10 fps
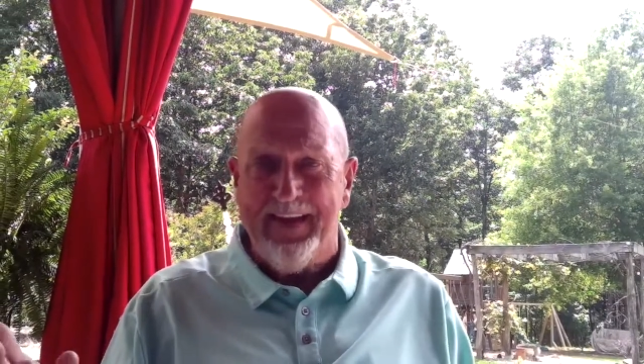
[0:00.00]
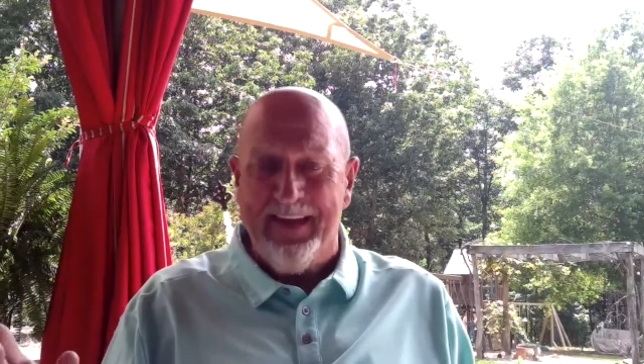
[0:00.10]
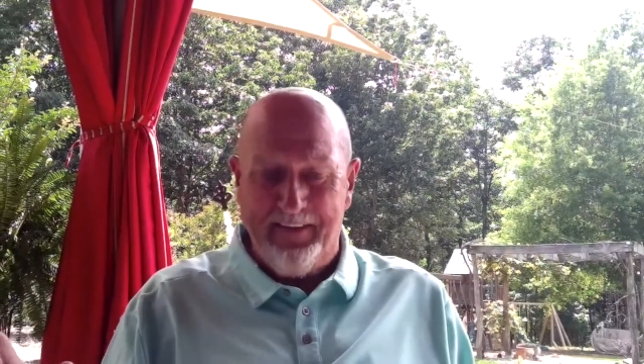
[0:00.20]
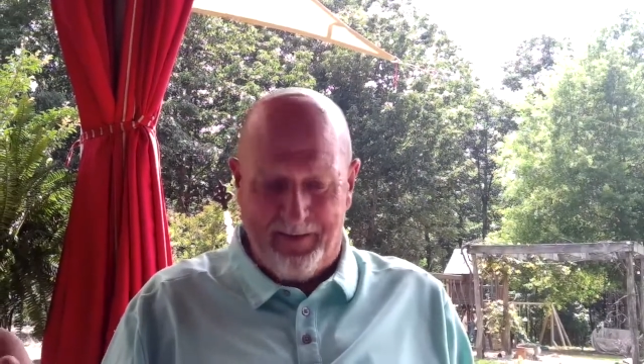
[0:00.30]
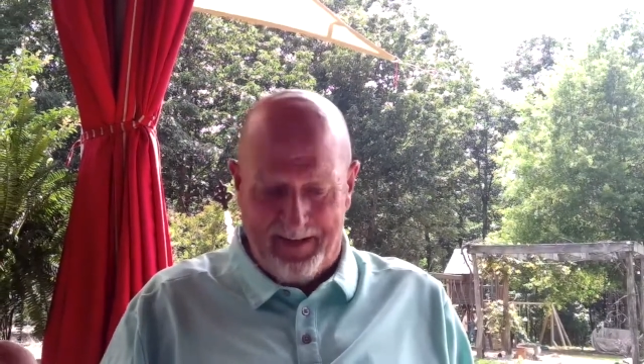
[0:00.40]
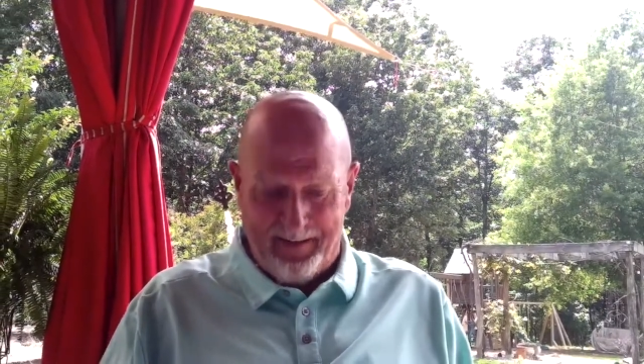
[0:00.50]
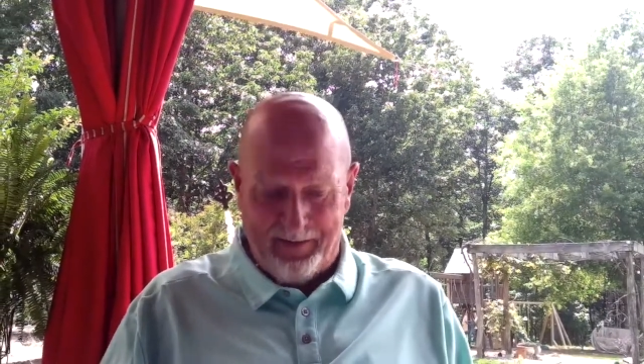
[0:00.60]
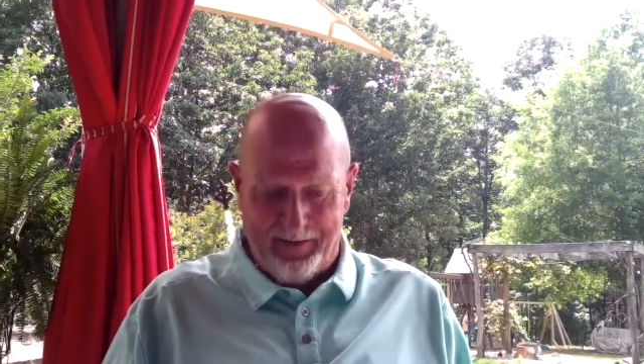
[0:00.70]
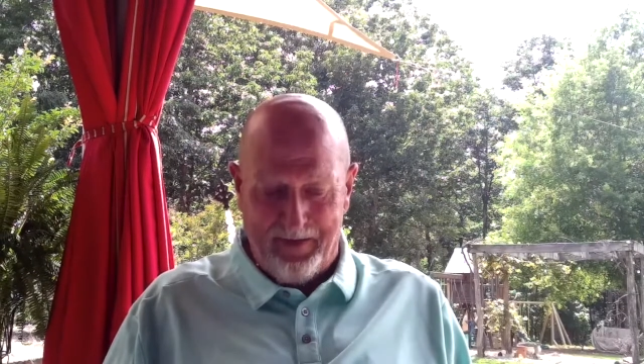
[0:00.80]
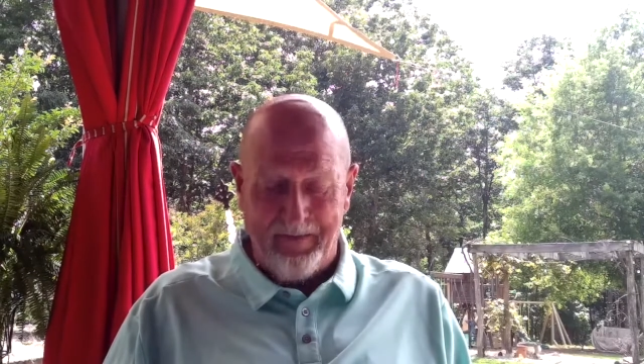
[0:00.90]

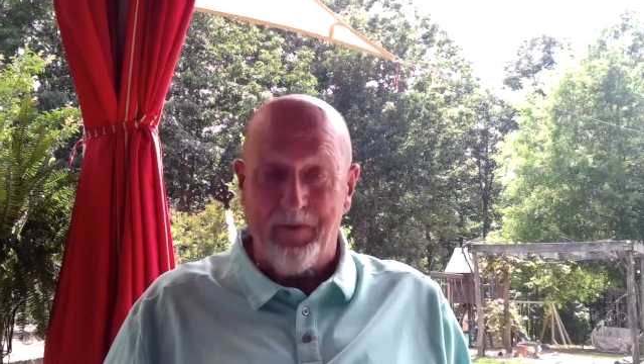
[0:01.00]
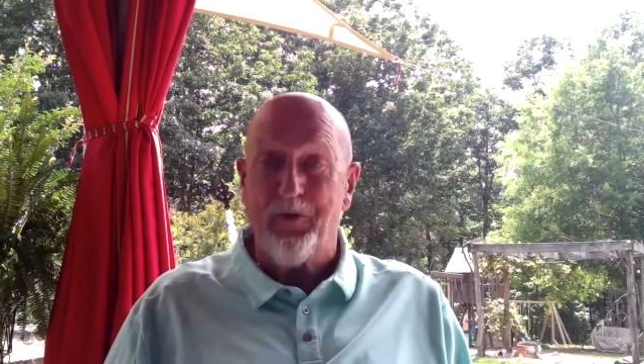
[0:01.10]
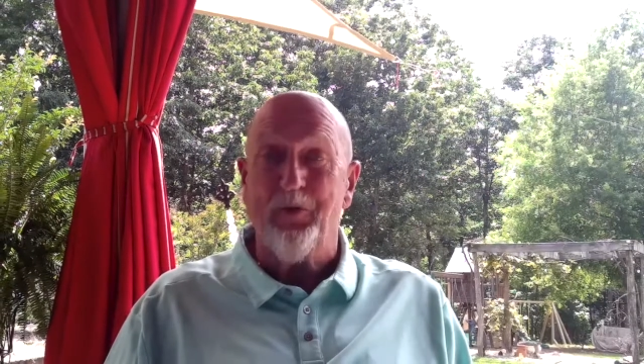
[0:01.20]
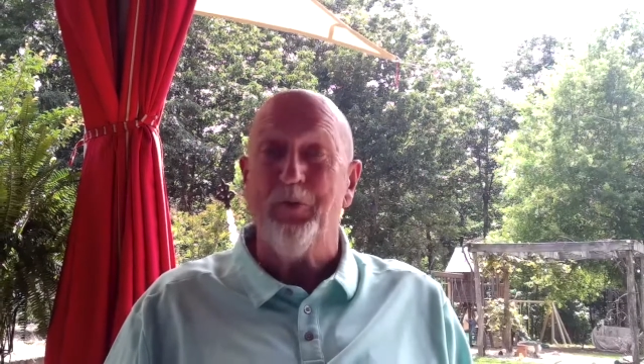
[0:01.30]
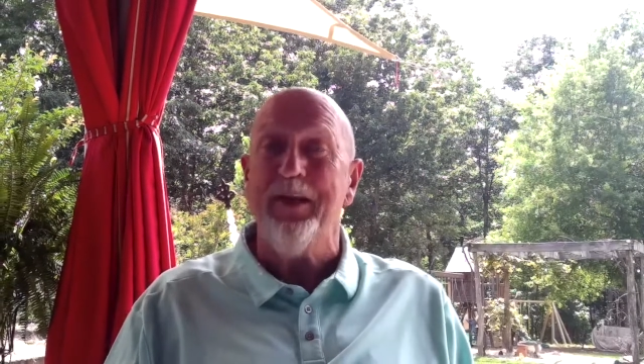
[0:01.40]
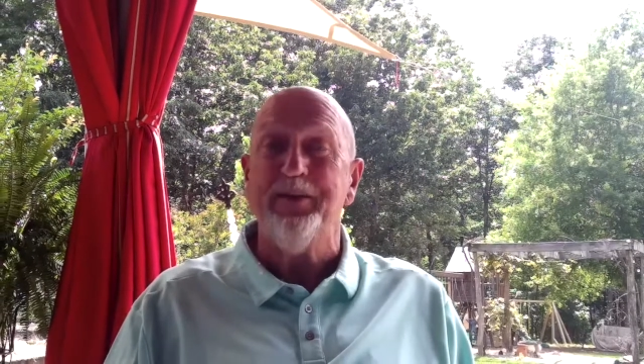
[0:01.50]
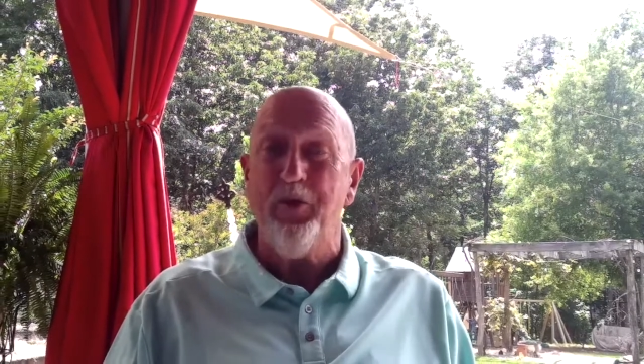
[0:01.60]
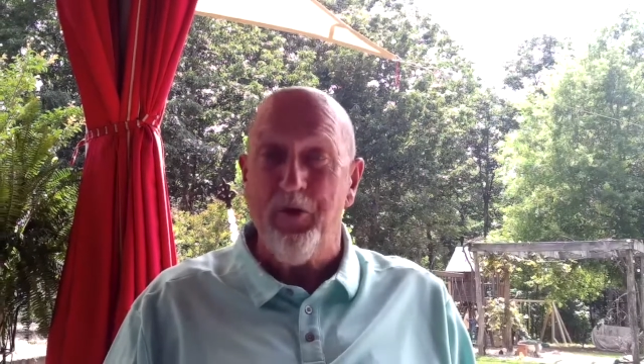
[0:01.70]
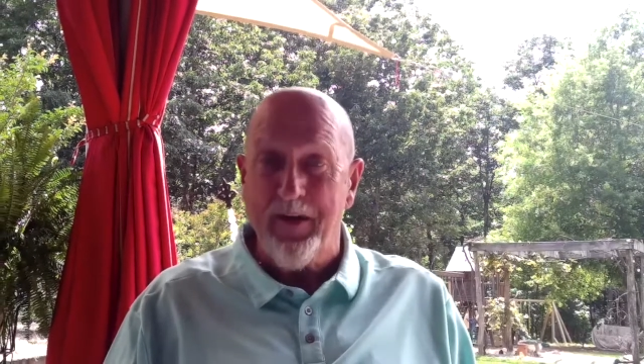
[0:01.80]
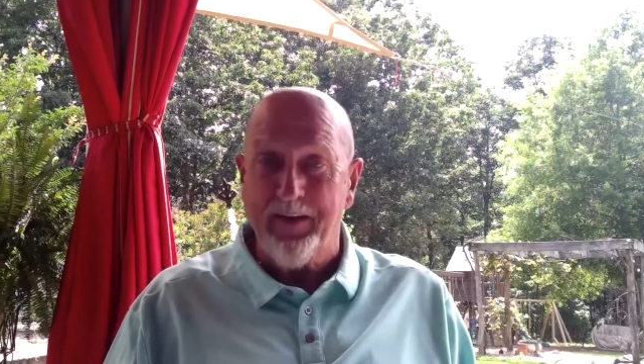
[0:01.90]
easiest
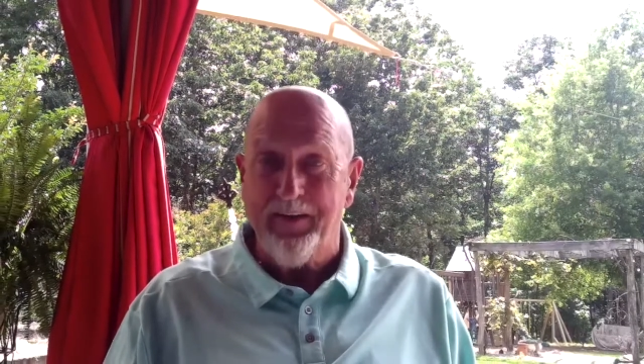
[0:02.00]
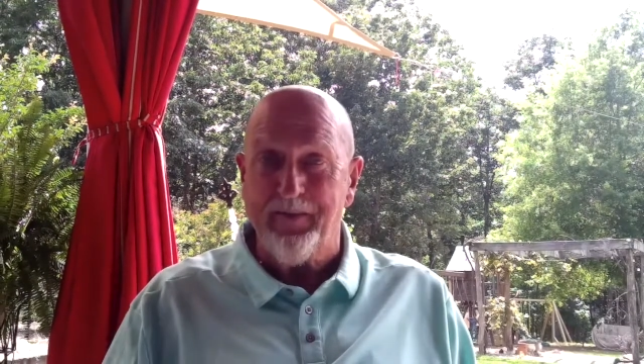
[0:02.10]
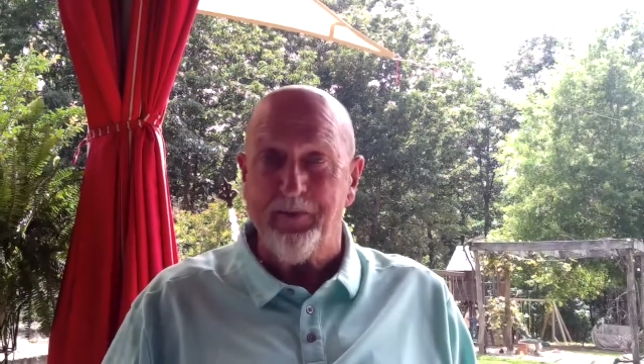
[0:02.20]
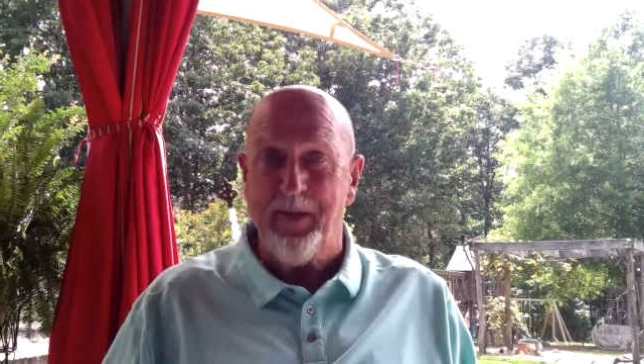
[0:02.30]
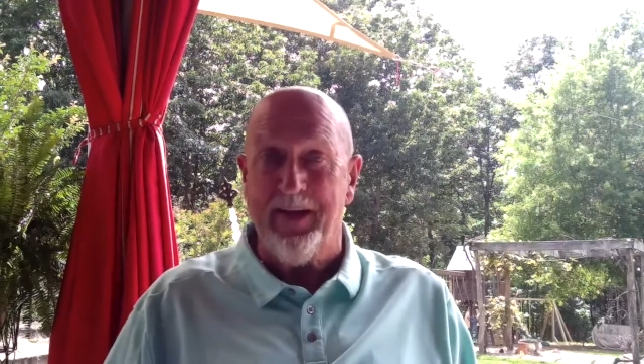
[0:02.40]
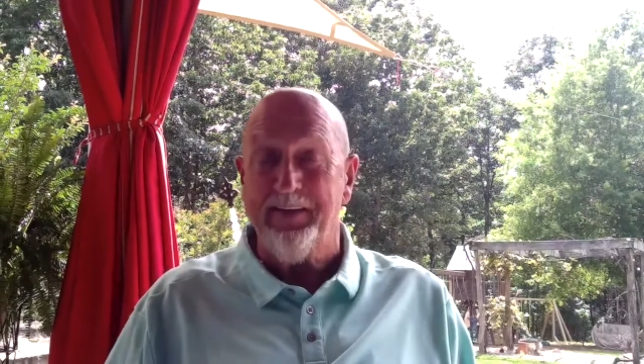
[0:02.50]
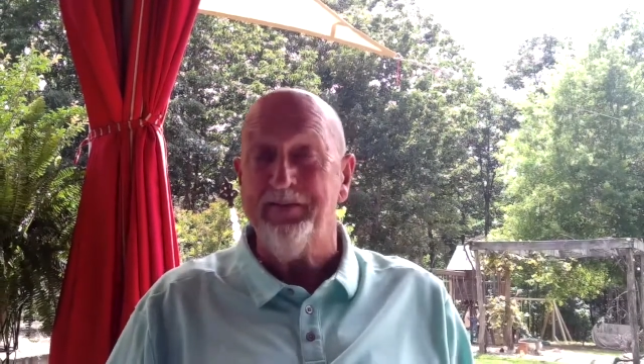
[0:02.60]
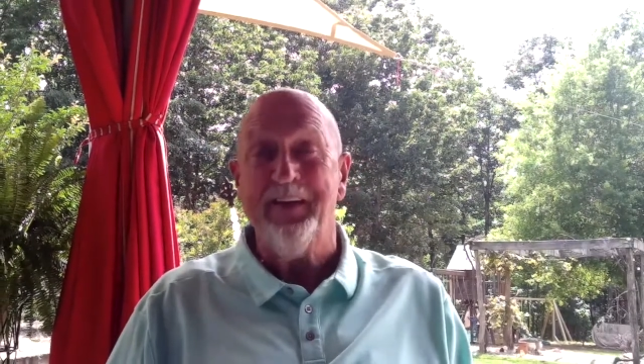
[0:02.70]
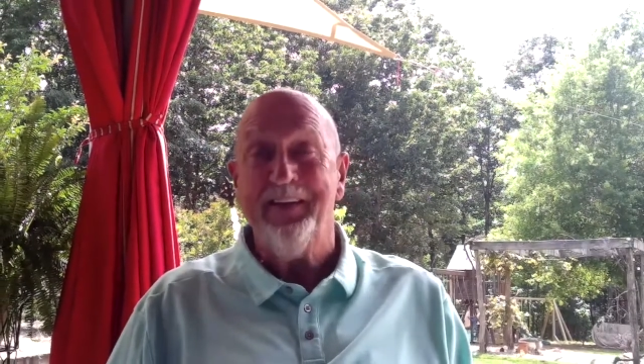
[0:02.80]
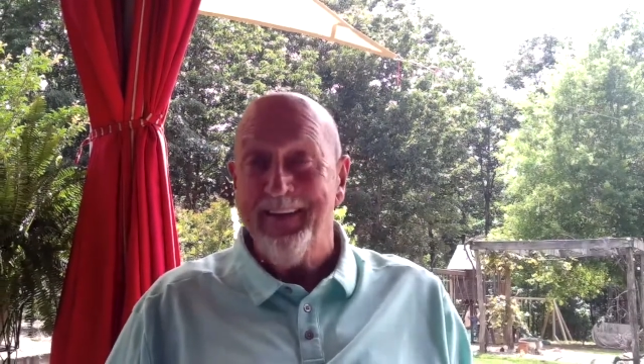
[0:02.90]
returning to space.